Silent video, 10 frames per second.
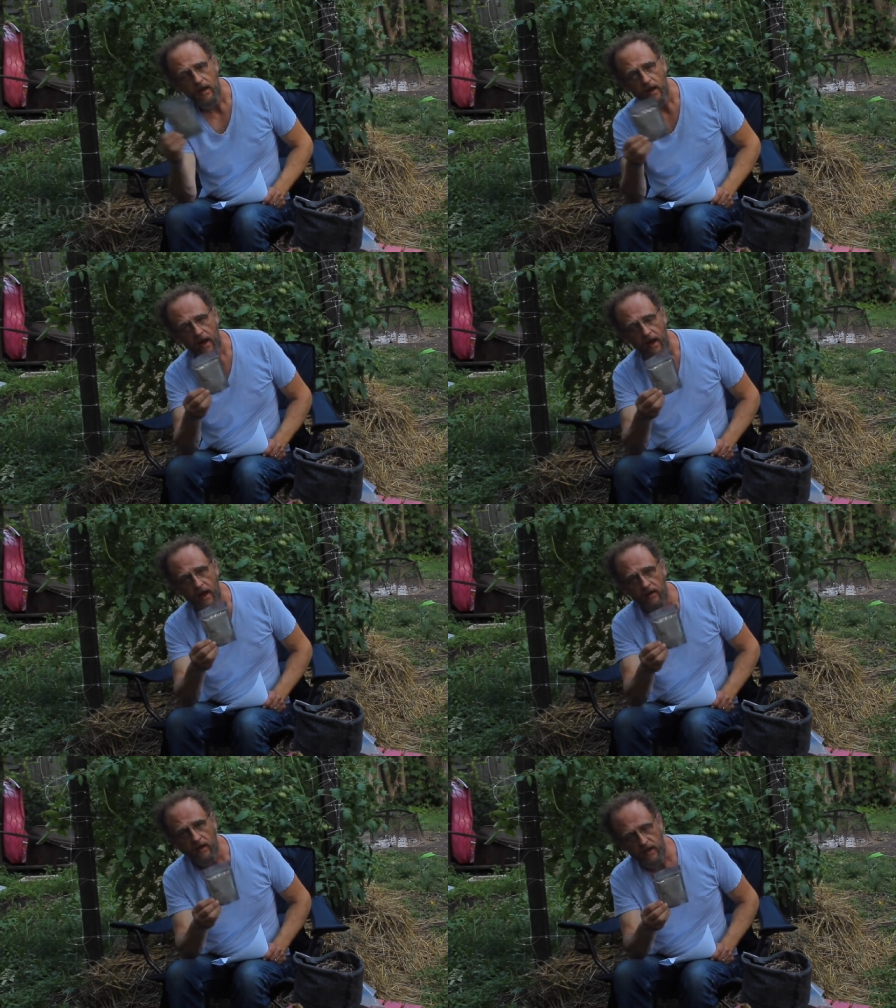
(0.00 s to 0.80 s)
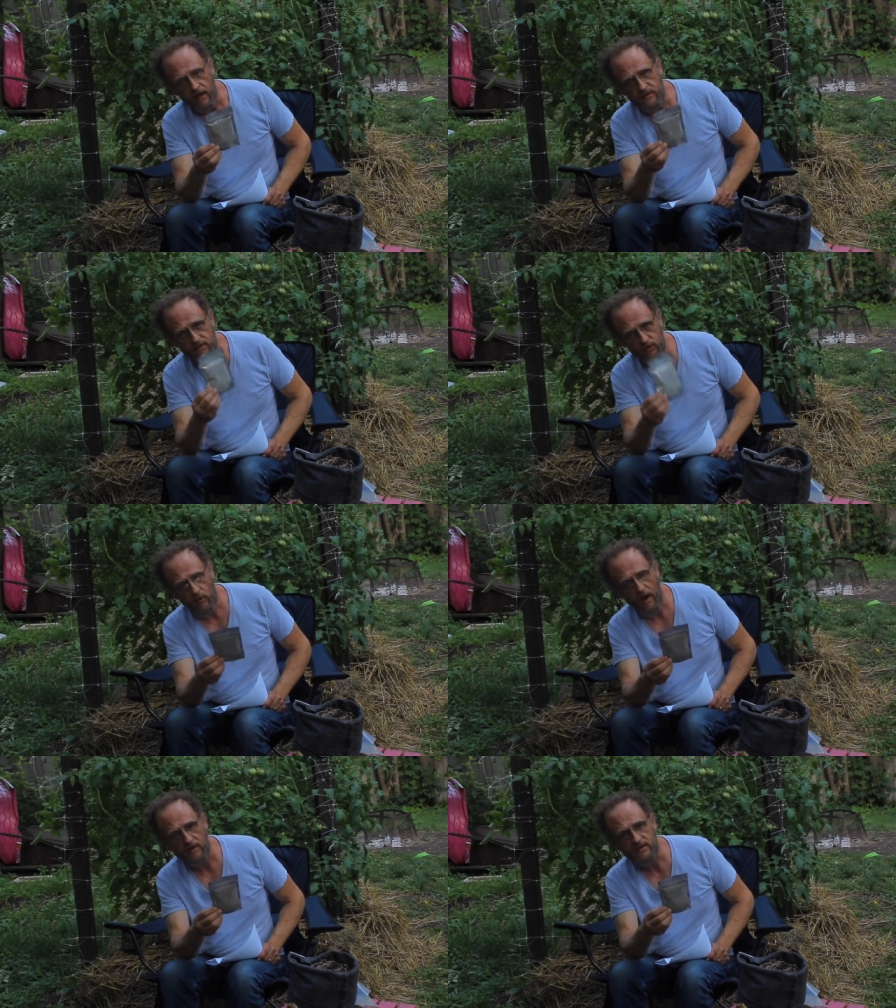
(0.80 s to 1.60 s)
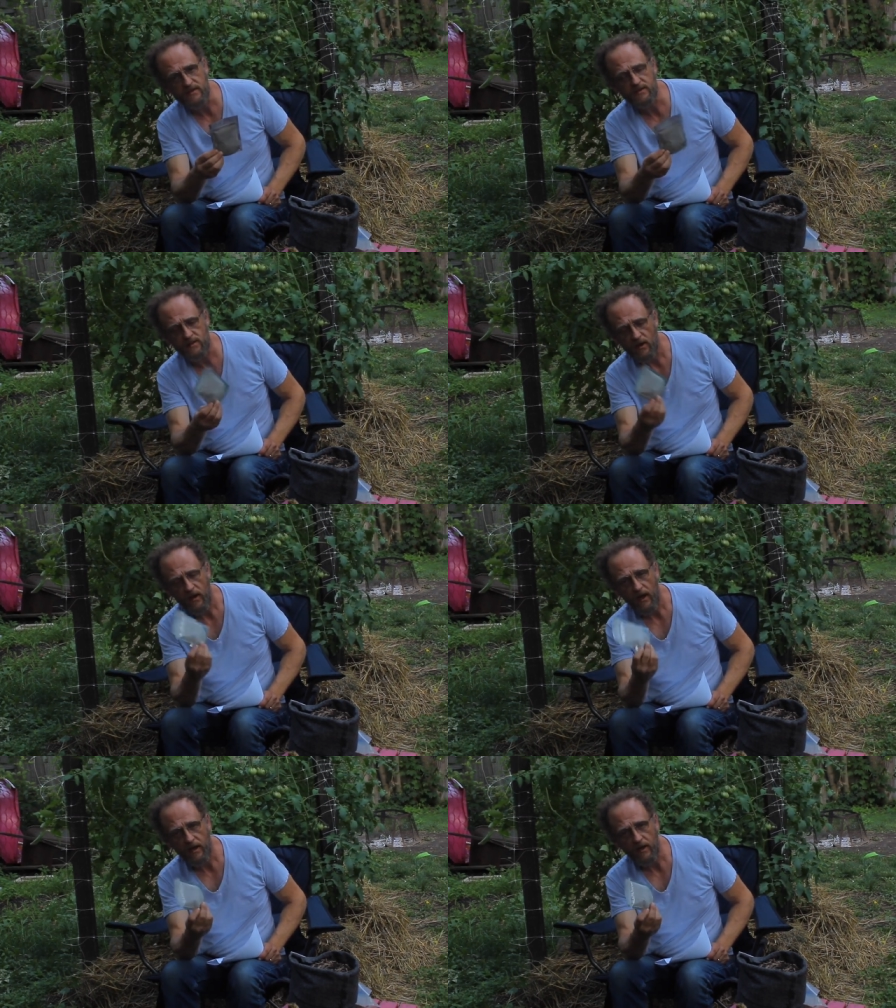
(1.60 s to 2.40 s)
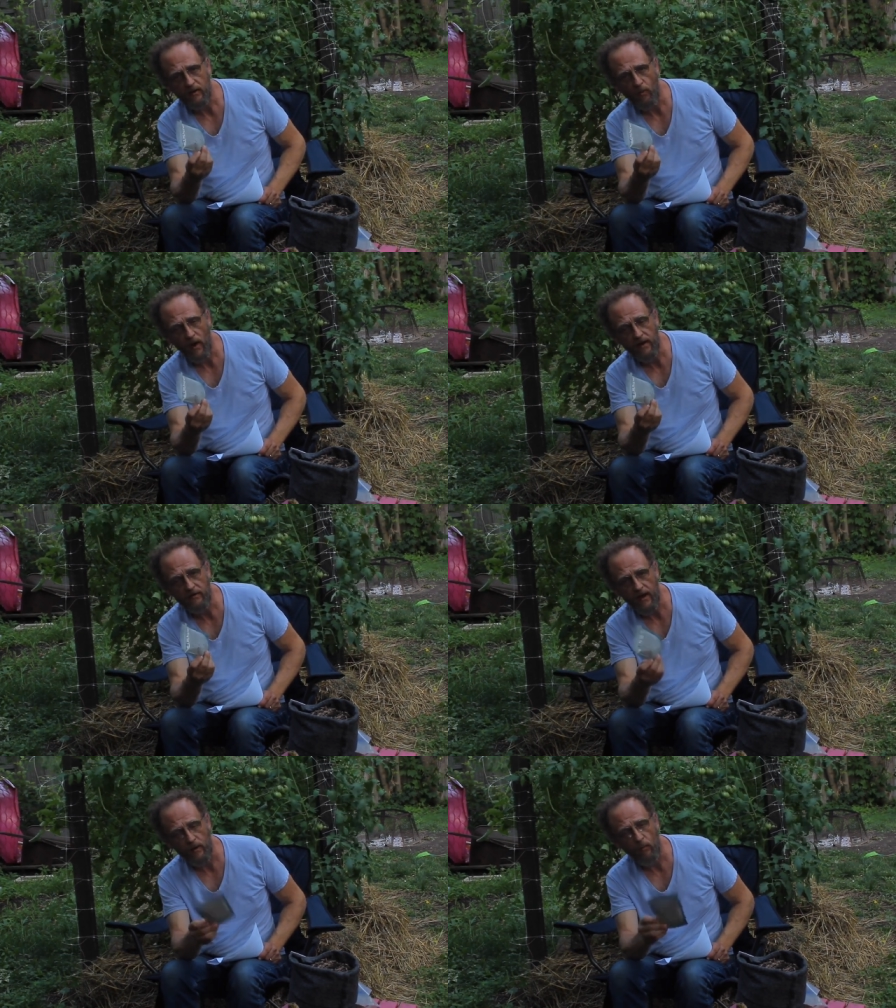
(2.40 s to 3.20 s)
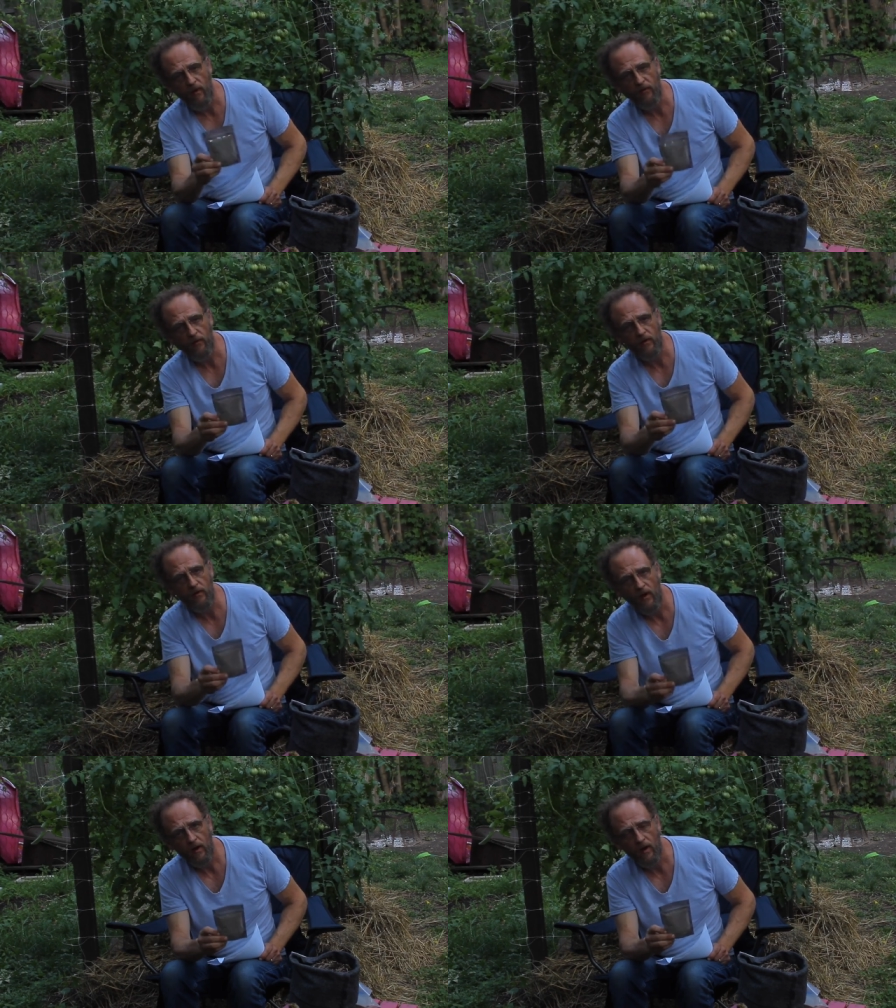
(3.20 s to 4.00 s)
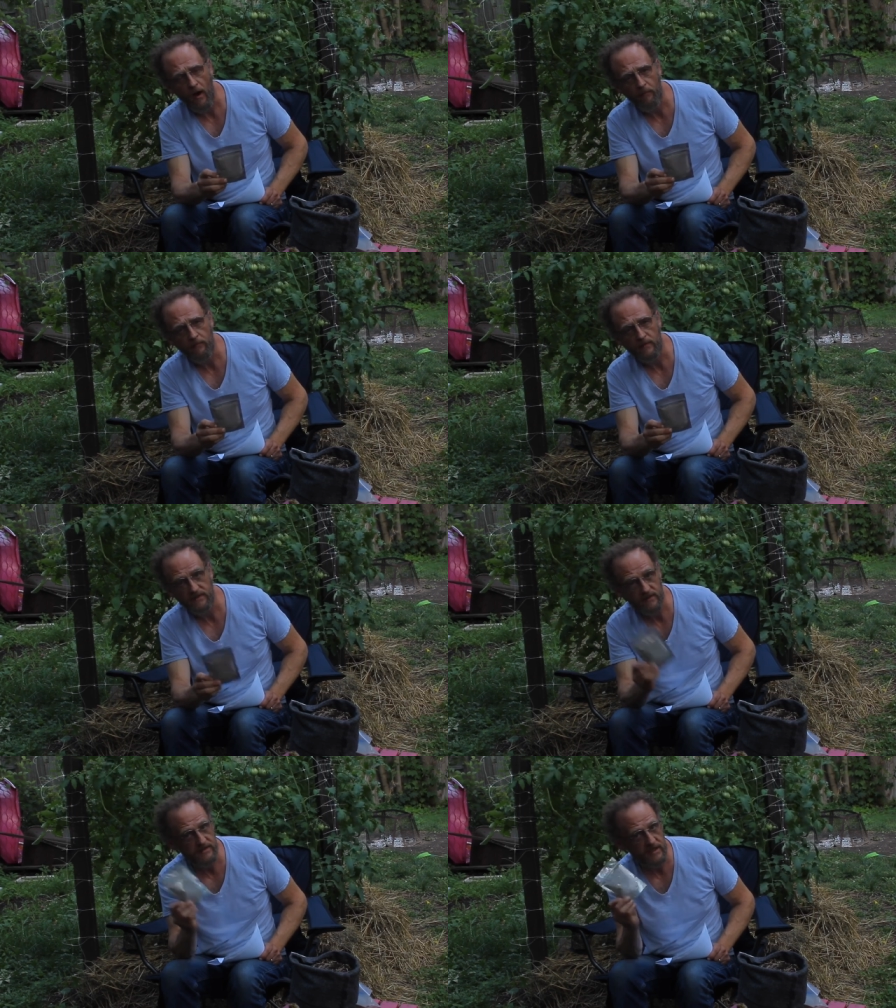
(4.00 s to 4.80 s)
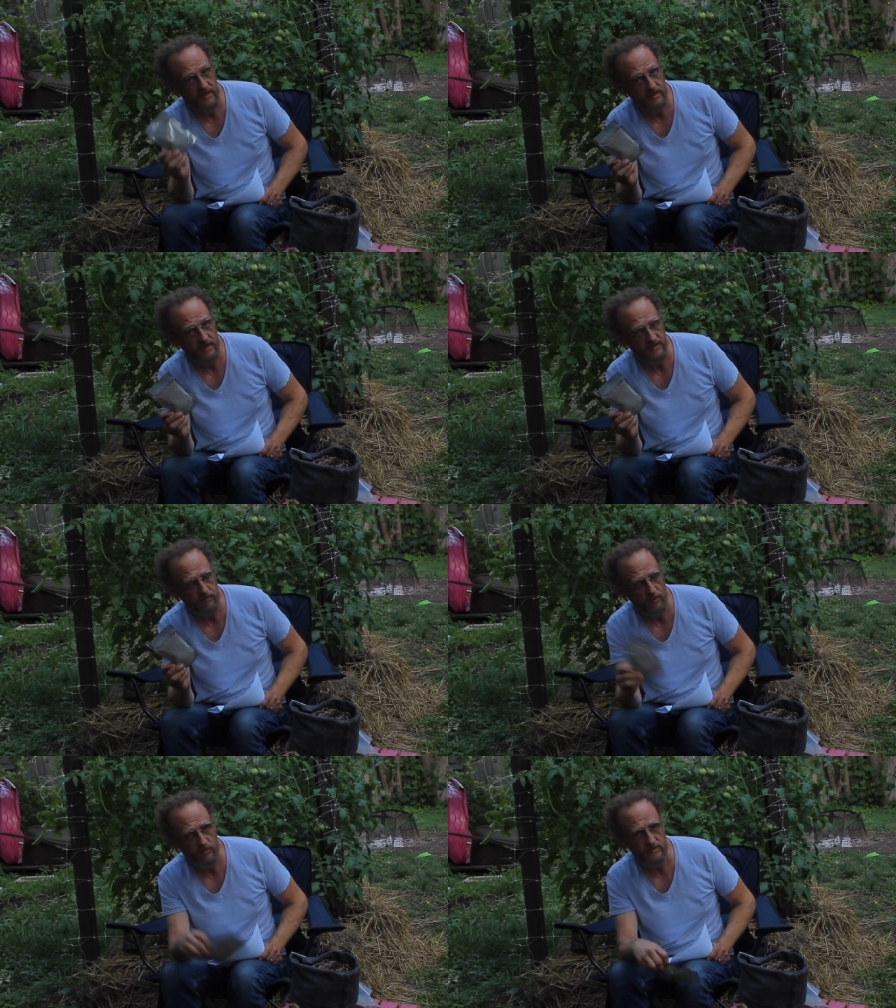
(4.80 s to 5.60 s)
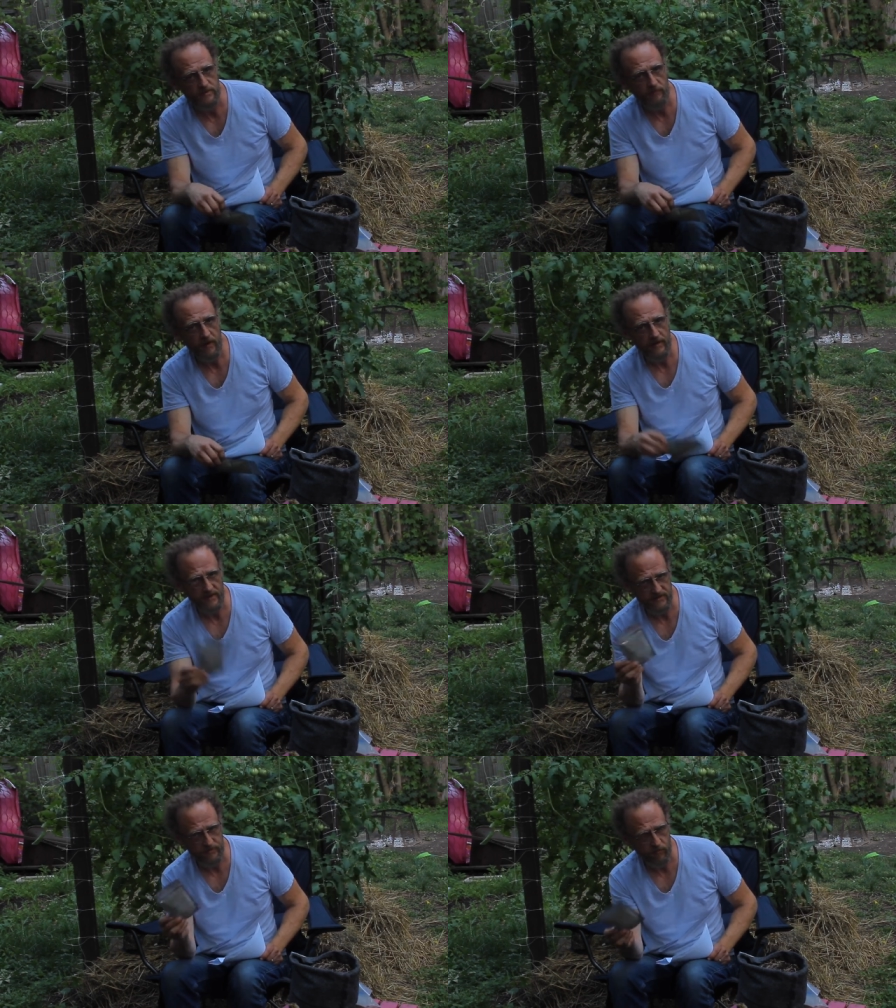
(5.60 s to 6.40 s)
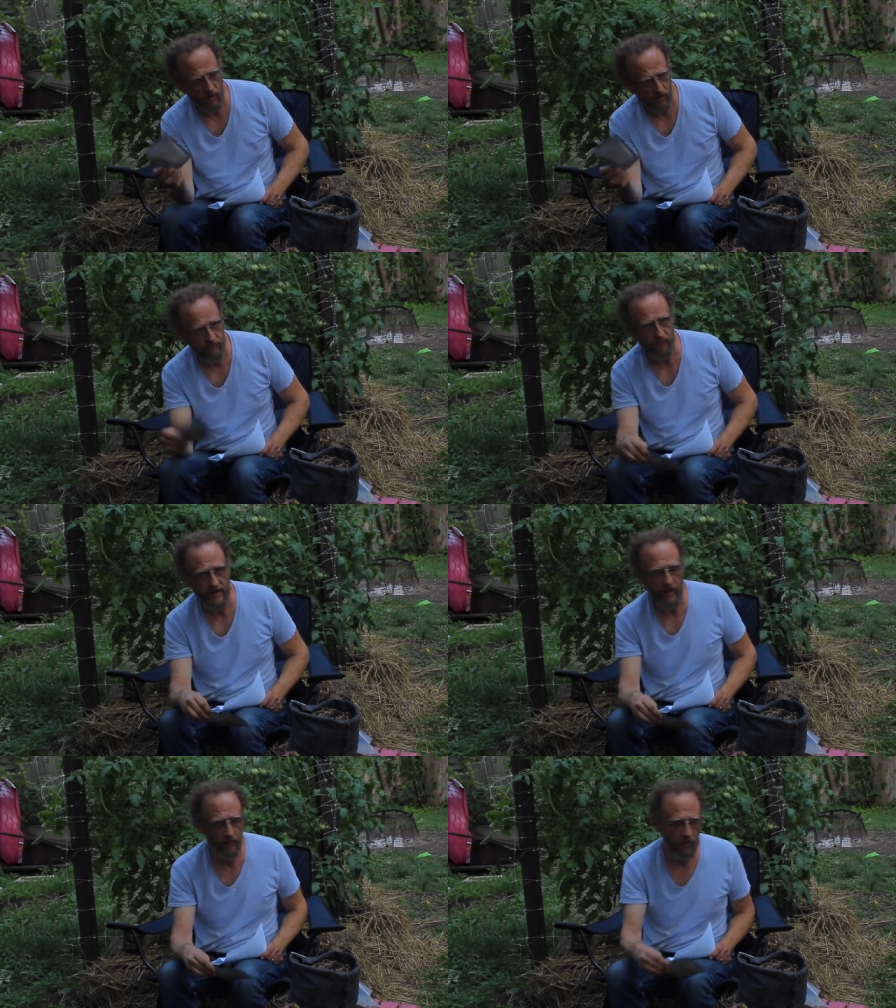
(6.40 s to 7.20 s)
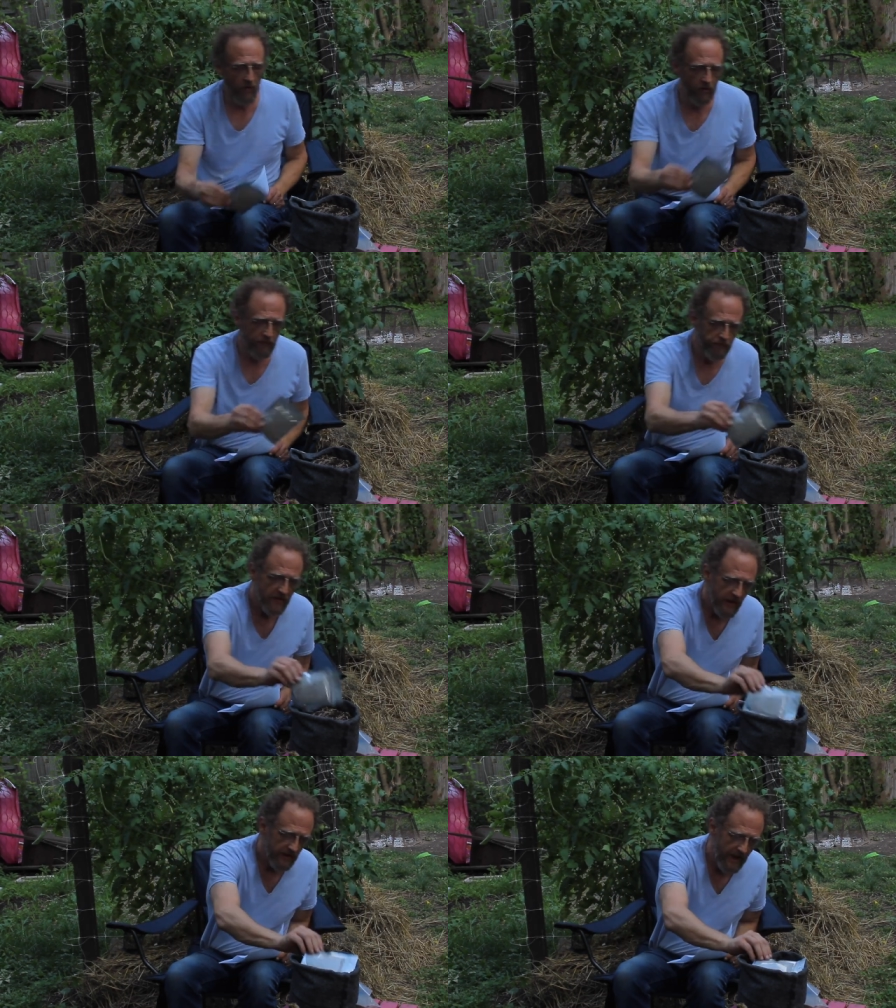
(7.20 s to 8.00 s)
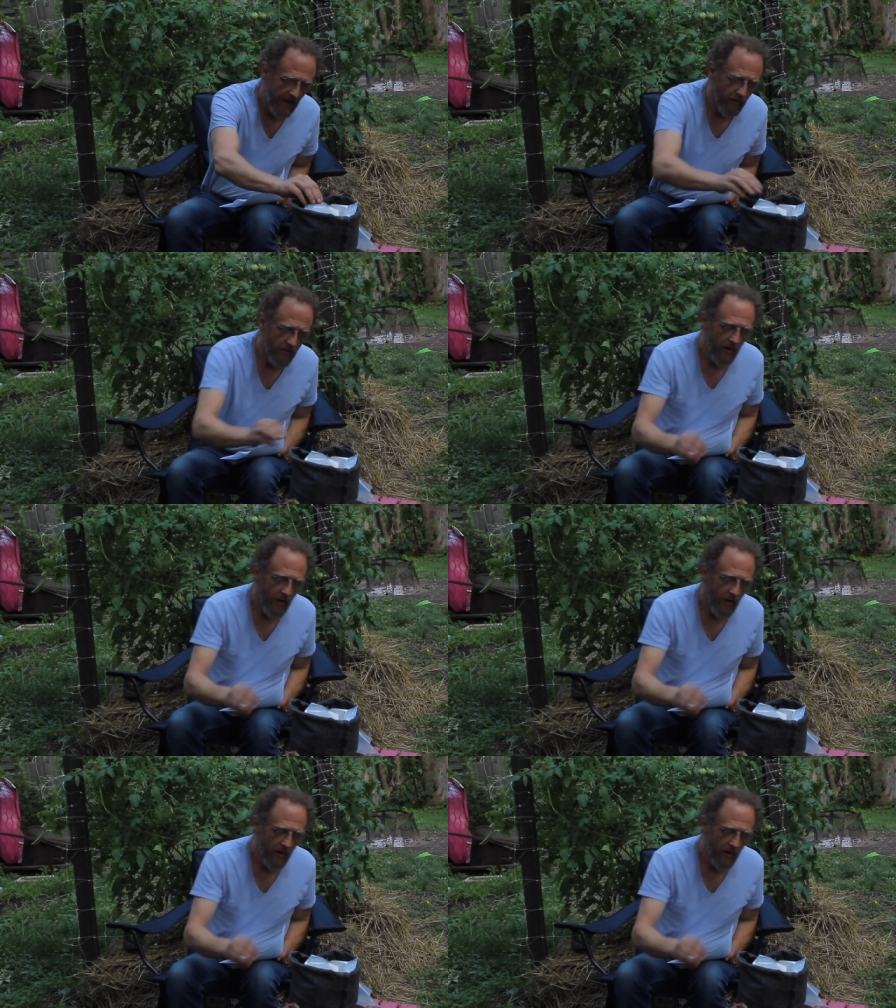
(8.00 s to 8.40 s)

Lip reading: and it's 2 ounces in weight and 1/3 cup, 16 teaspoons, and this is important for down the road. Now,